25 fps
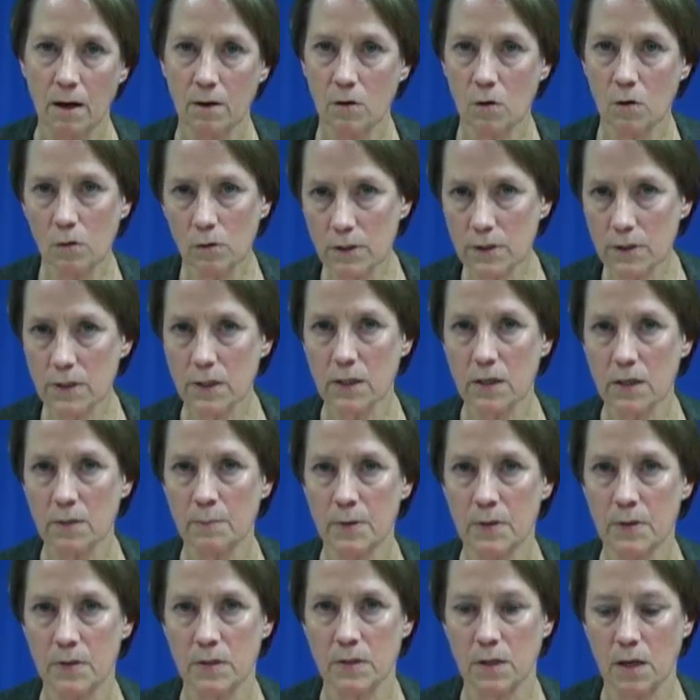A goal
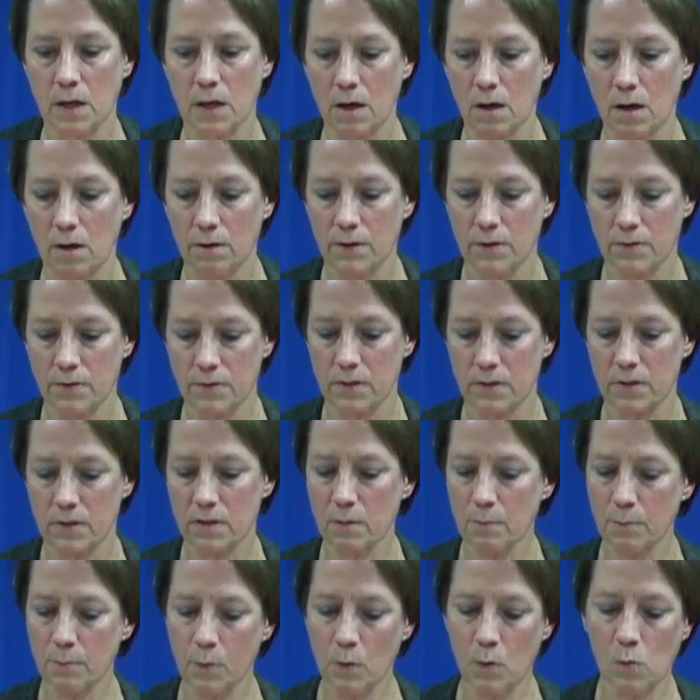attainment scale is a
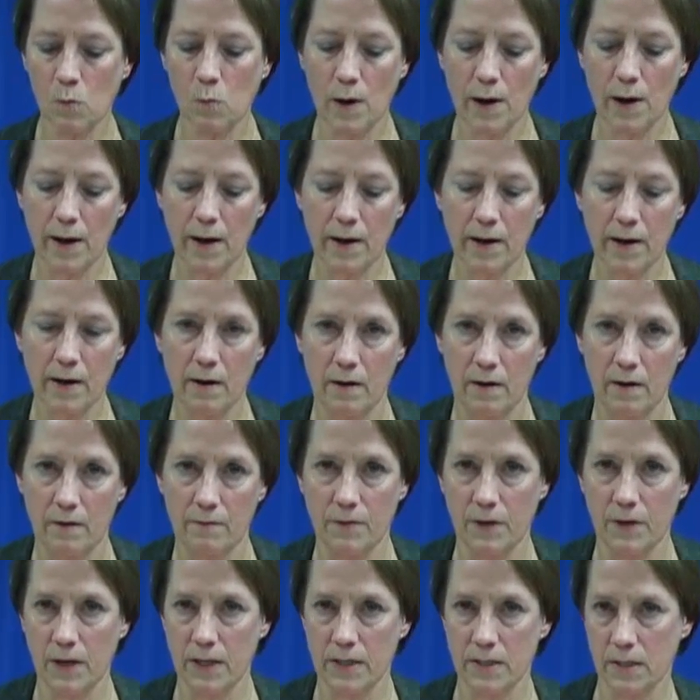simple way
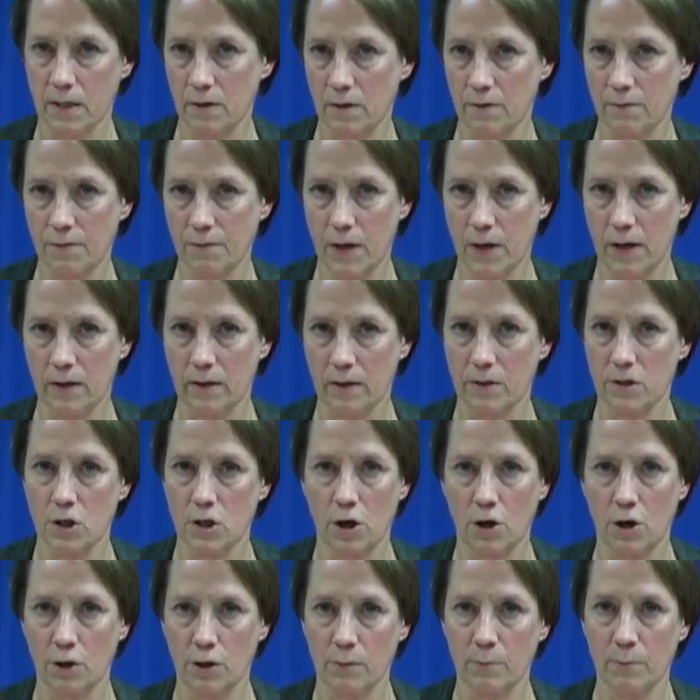of identifying a
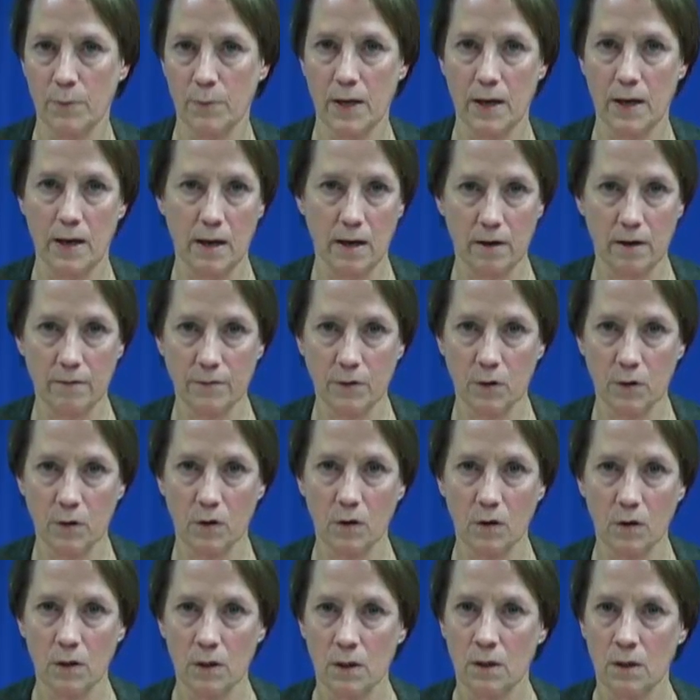target
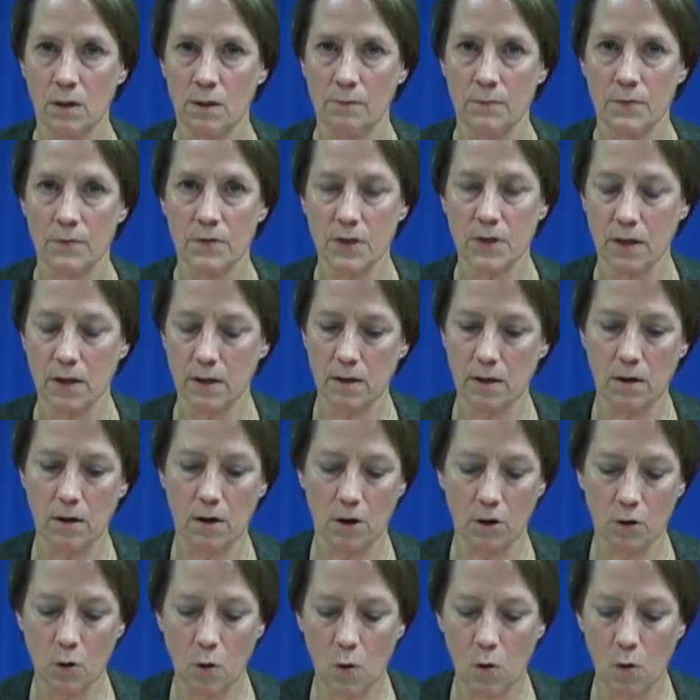behavior, setting
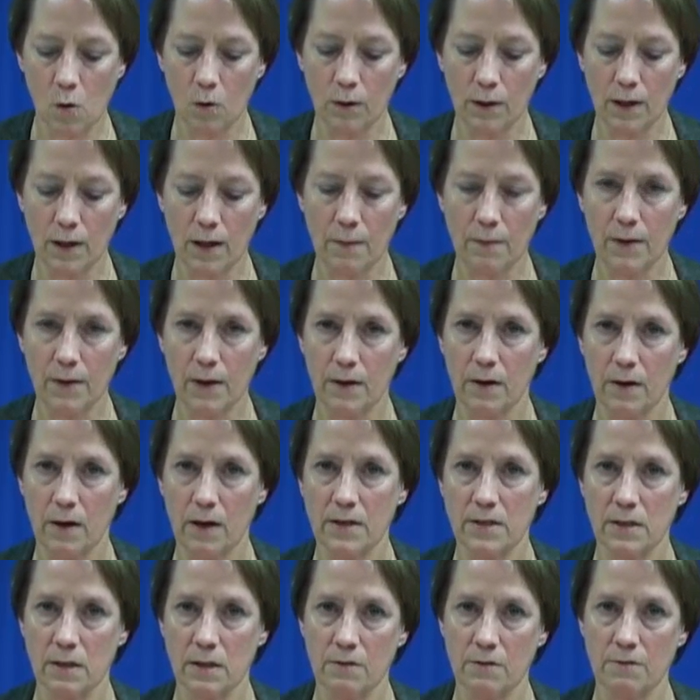our goal, and then
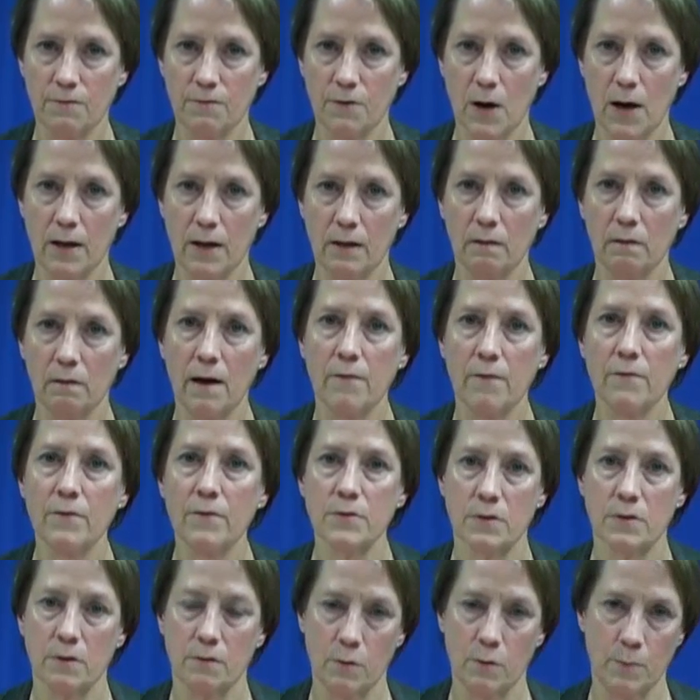identifying
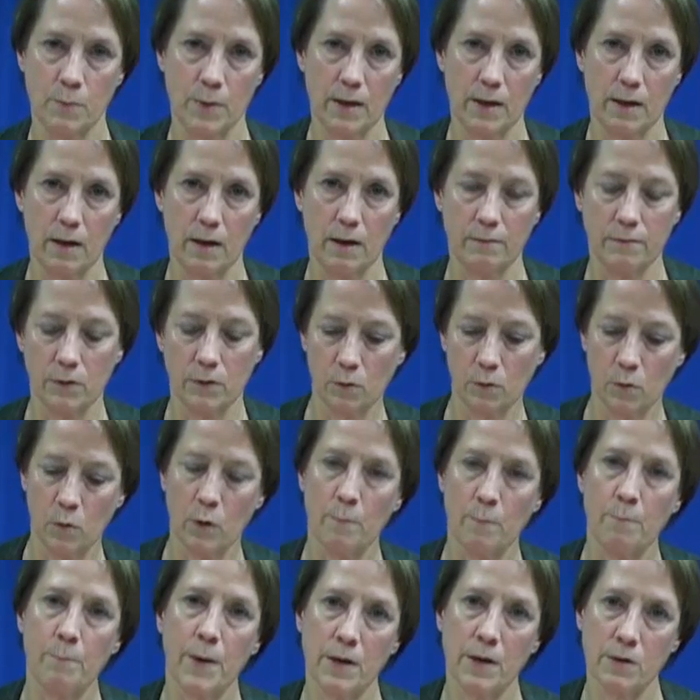levels of the behavior
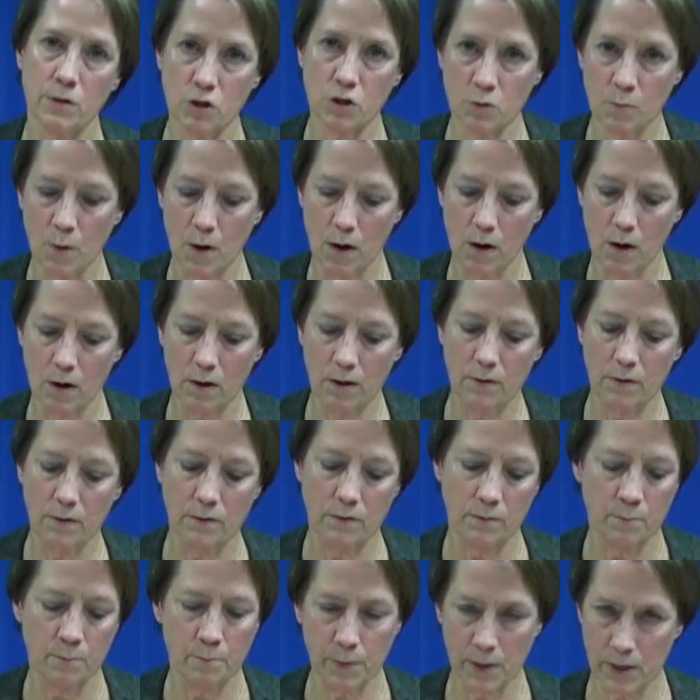or
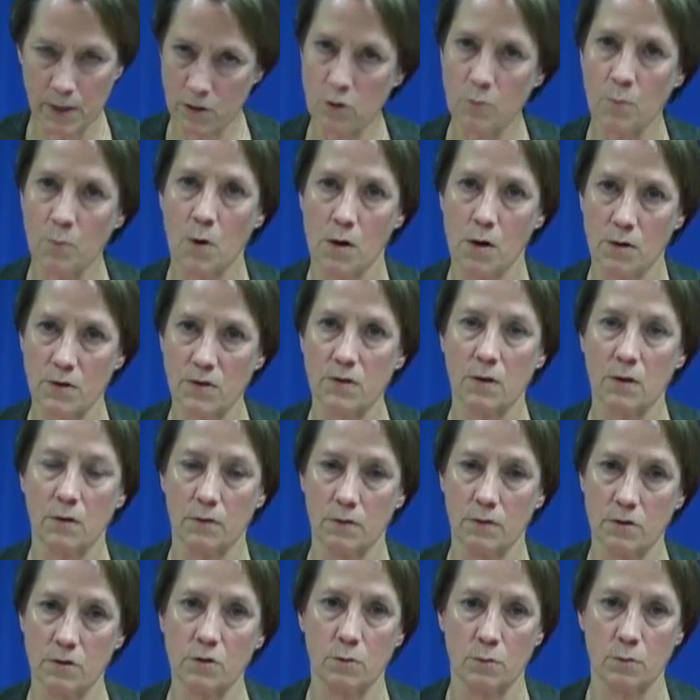benchmarks
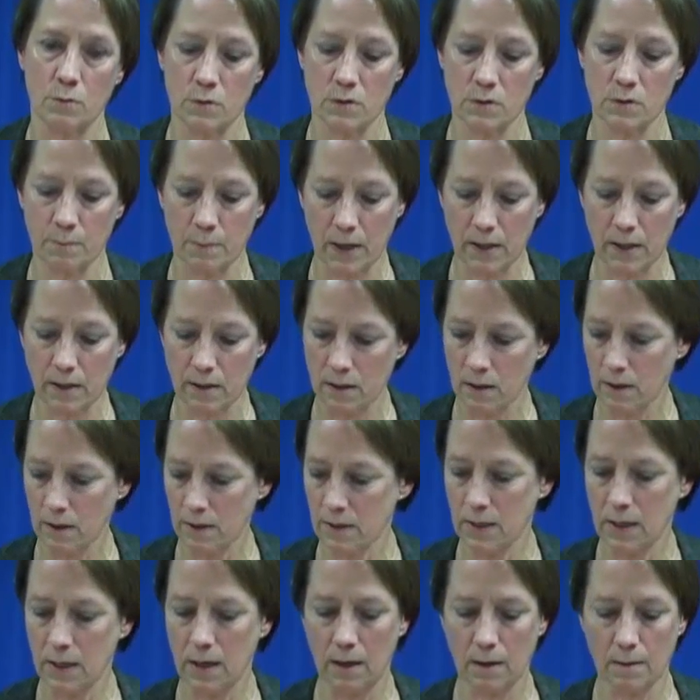that the students might
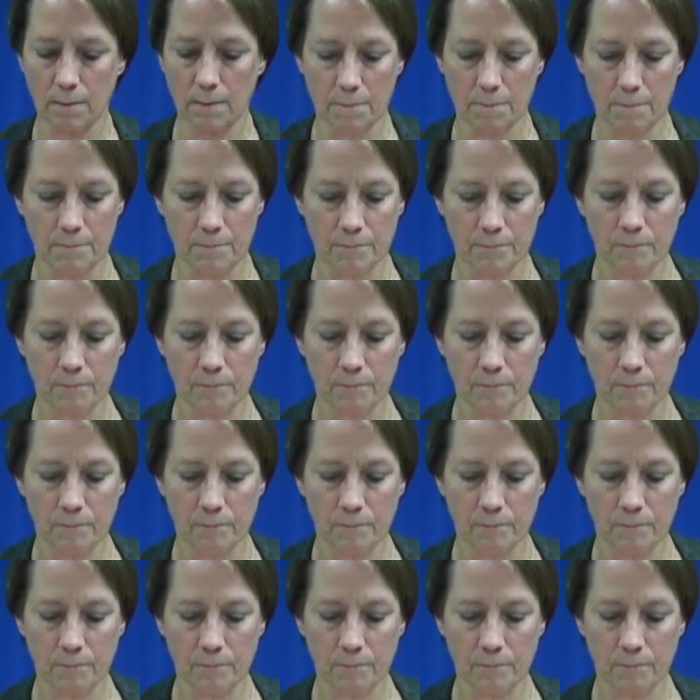attain.